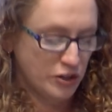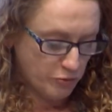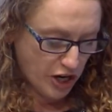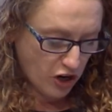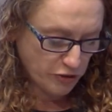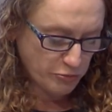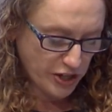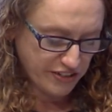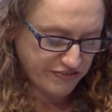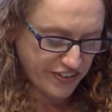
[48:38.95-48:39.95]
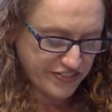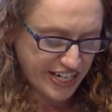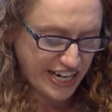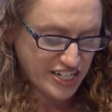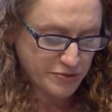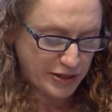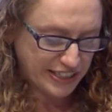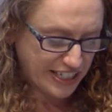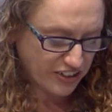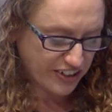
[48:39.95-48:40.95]
We hold more than 50 intimate
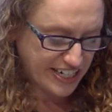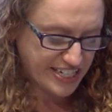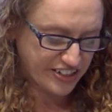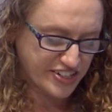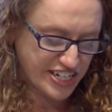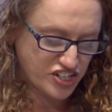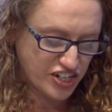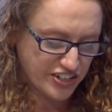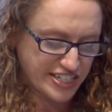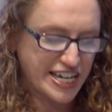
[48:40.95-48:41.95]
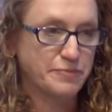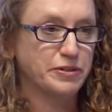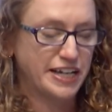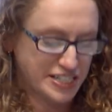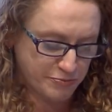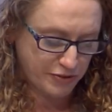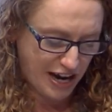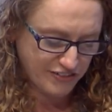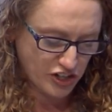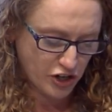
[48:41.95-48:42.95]
literary dinners each year that take place in
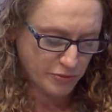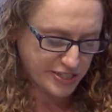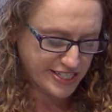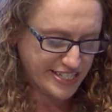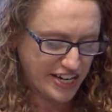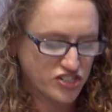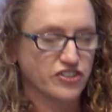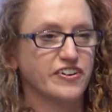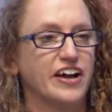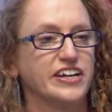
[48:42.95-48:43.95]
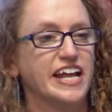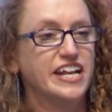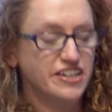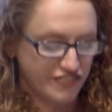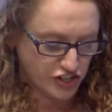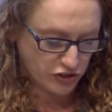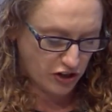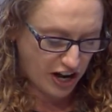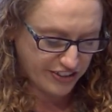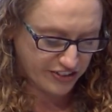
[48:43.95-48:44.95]
private homes and center around an individual
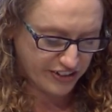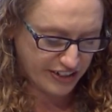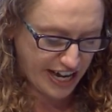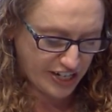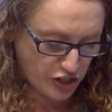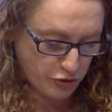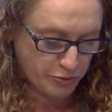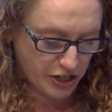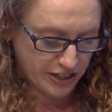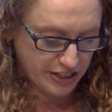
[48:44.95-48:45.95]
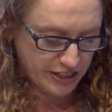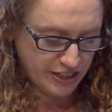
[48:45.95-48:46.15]
author and a new book.